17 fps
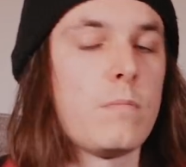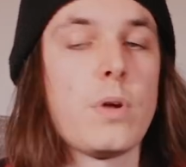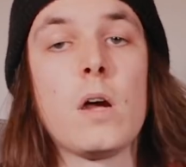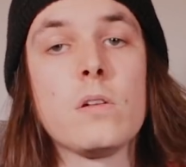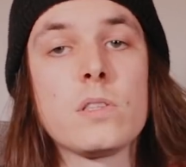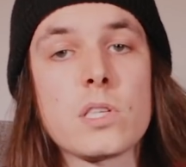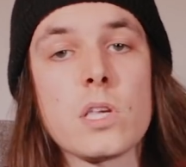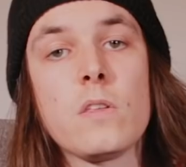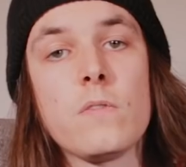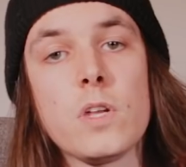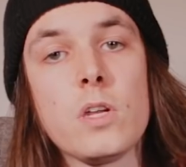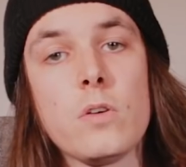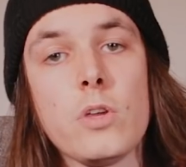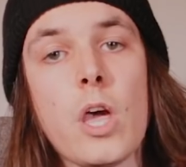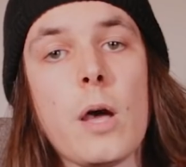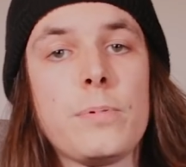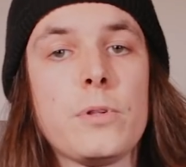But I would say the video
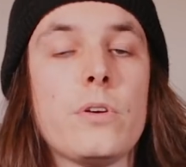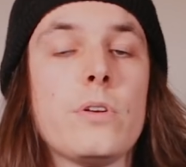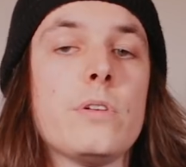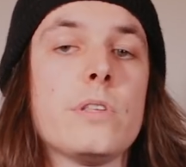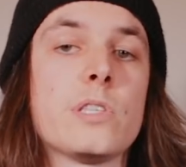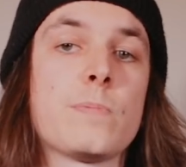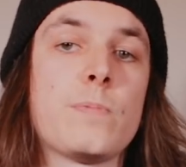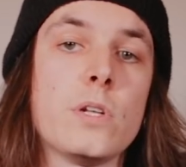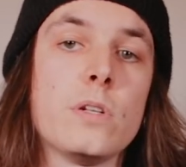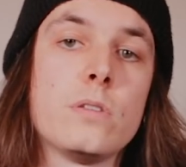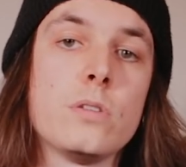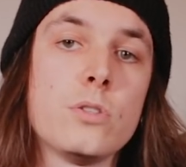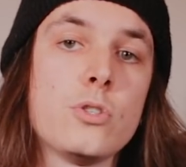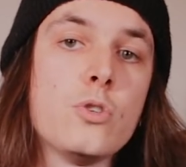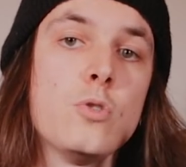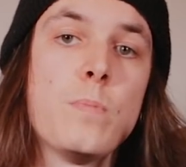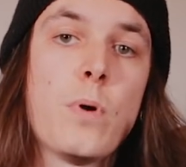he uploaded is split into two